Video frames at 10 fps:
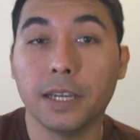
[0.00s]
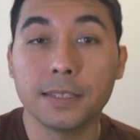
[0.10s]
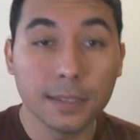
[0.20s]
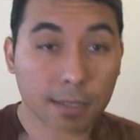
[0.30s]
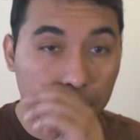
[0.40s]

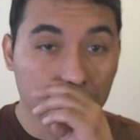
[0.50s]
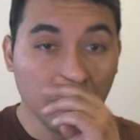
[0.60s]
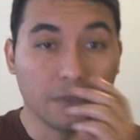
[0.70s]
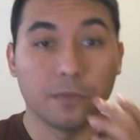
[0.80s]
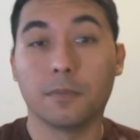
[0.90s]
It's a nice
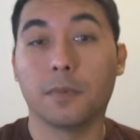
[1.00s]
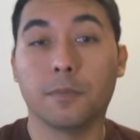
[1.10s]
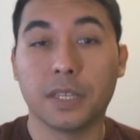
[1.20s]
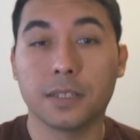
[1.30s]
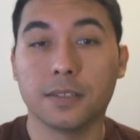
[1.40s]
move
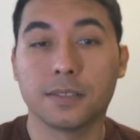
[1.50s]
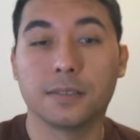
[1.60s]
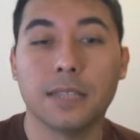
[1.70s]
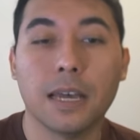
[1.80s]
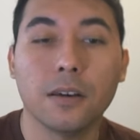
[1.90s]
because
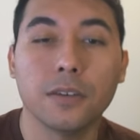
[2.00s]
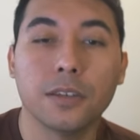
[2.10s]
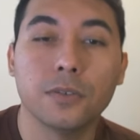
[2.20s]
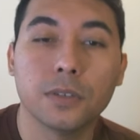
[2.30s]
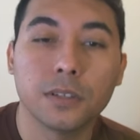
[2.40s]
now
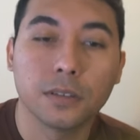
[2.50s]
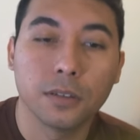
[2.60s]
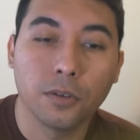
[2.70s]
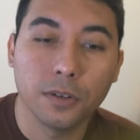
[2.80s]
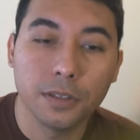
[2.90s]
you are
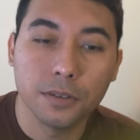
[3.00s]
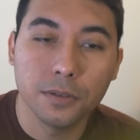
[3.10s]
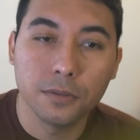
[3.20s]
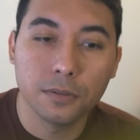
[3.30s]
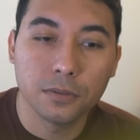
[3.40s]
going
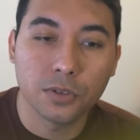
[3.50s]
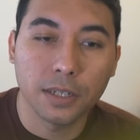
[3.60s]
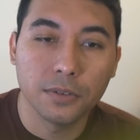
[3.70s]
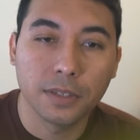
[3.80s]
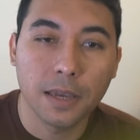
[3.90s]
to try
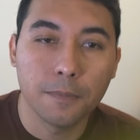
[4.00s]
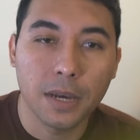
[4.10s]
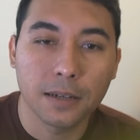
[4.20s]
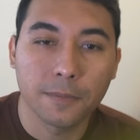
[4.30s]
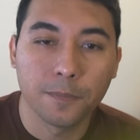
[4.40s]
to get back